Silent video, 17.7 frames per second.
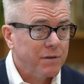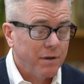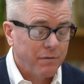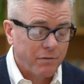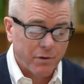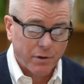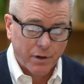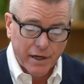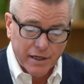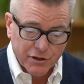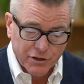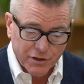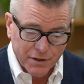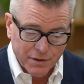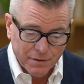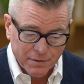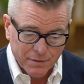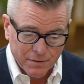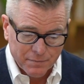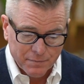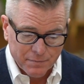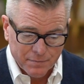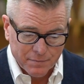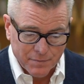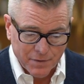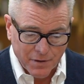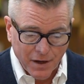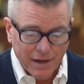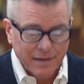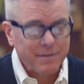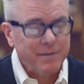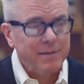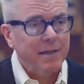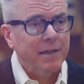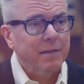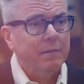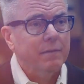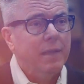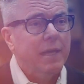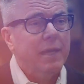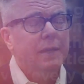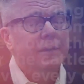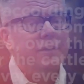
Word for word: of creation. God said, Let